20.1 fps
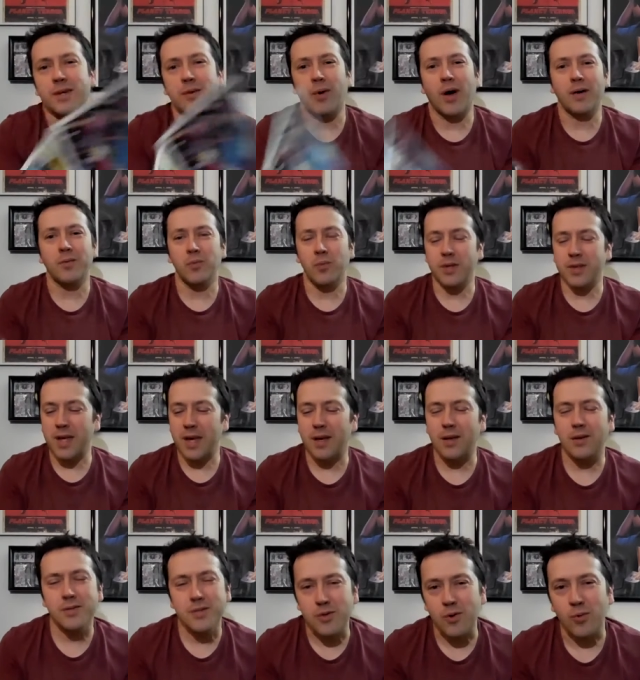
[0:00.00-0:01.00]
Like what the
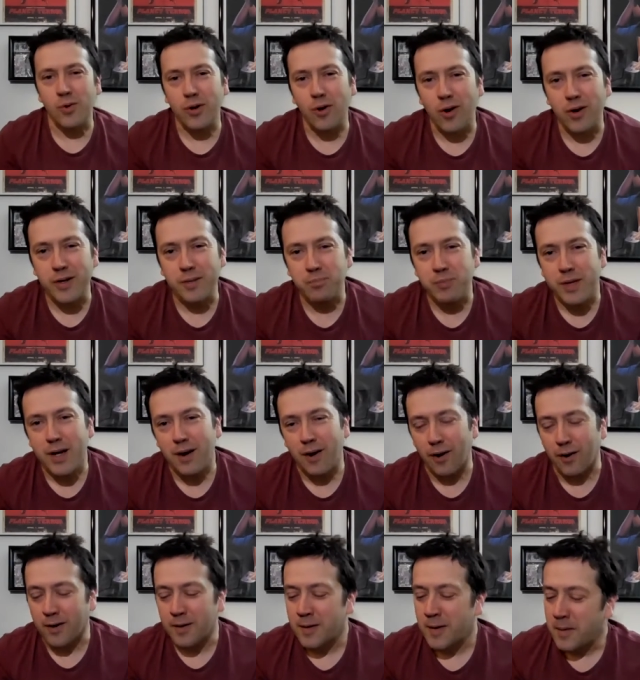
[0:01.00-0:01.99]
hell is going on up
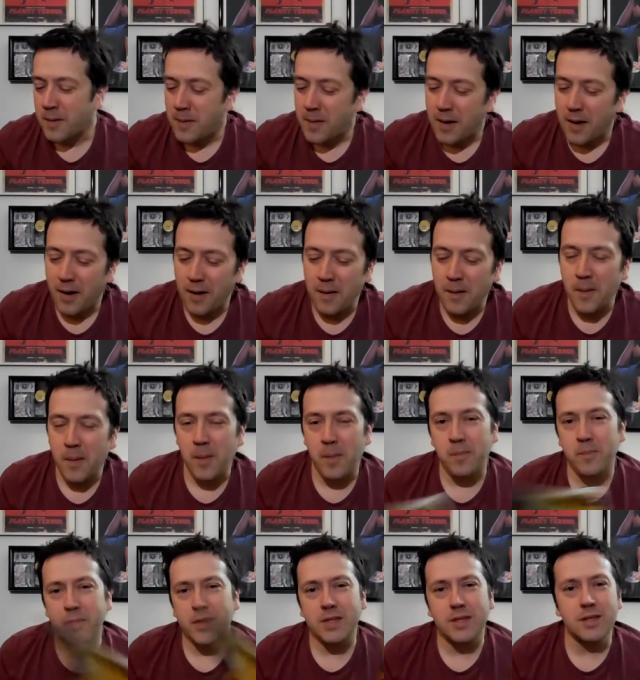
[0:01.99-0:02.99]
there?
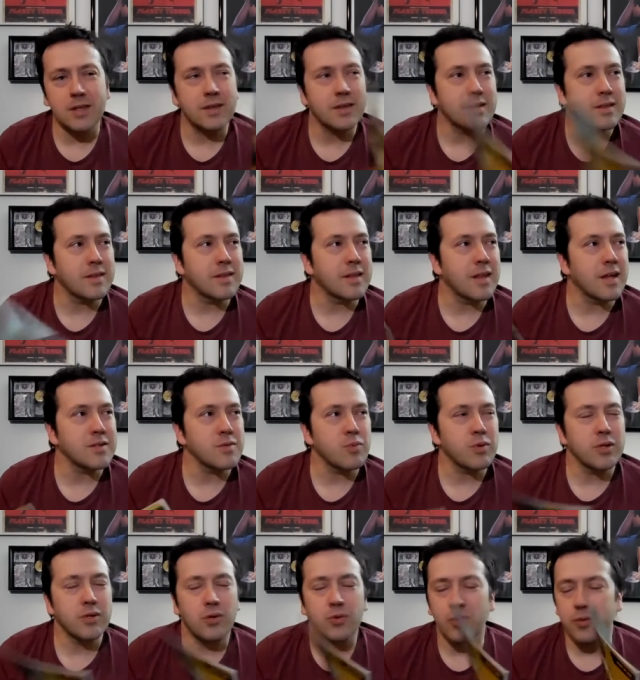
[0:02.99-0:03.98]
That's
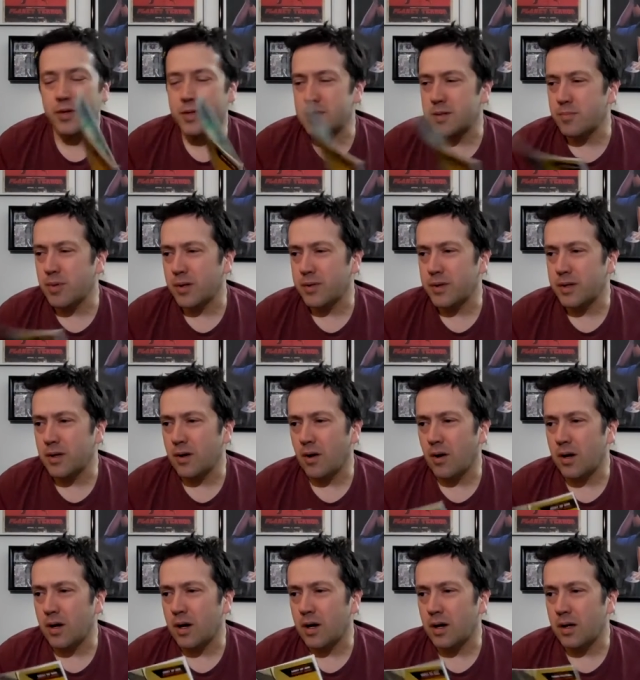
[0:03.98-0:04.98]
one of the cool things about the
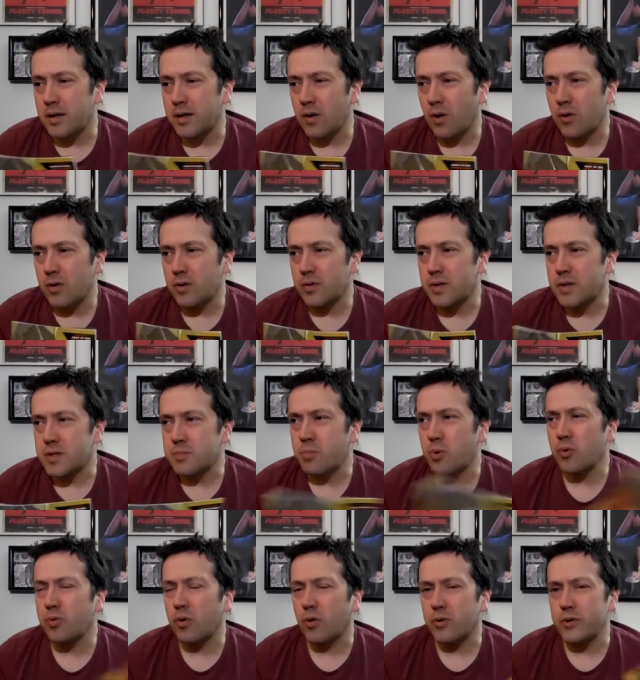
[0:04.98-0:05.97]
art on this.
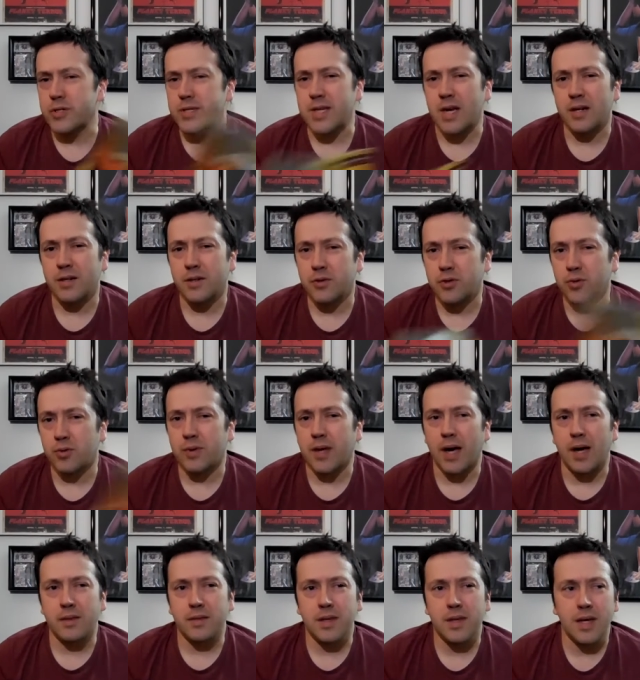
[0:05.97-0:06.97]
Both artists kind of do
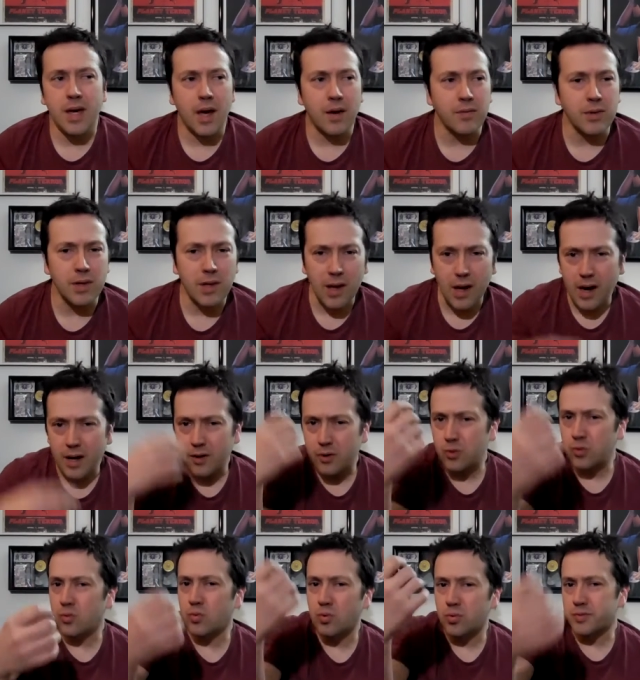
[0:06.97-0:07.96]
that. They have a lot of
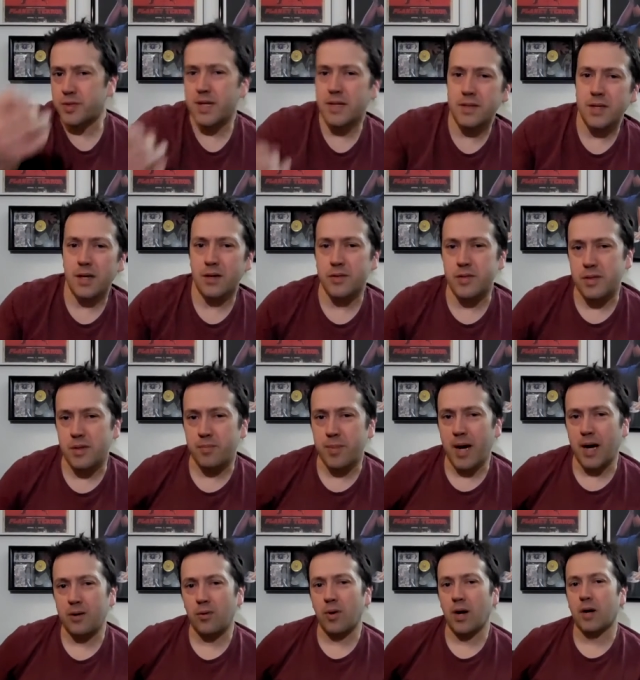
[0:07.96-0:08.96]
cool details in the
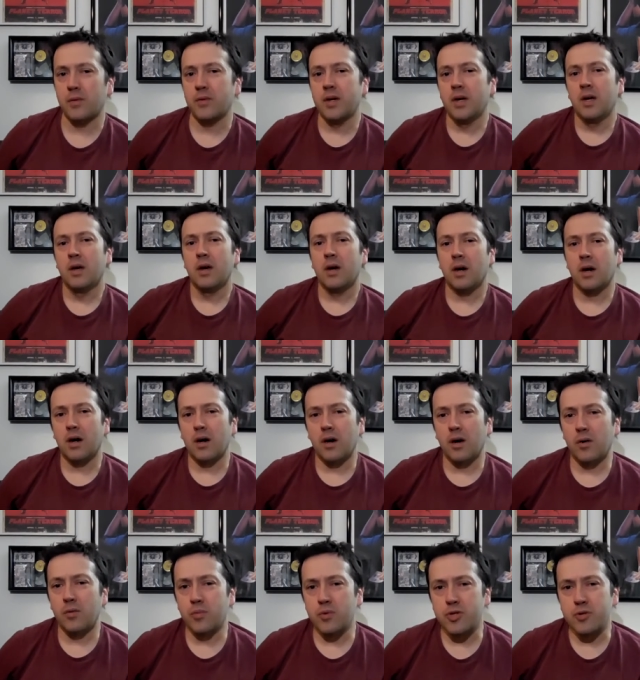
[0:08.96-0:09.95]
background,
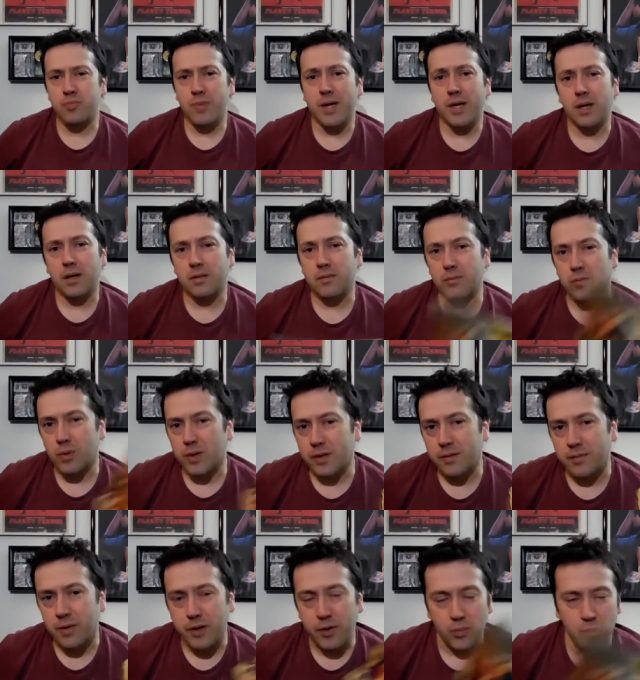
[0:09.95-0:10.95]
which make it really
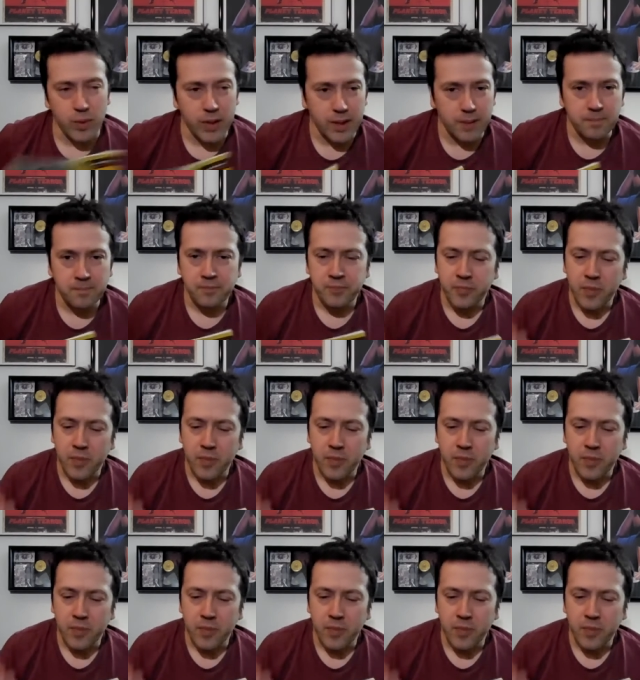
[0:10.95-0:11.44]
fun to read.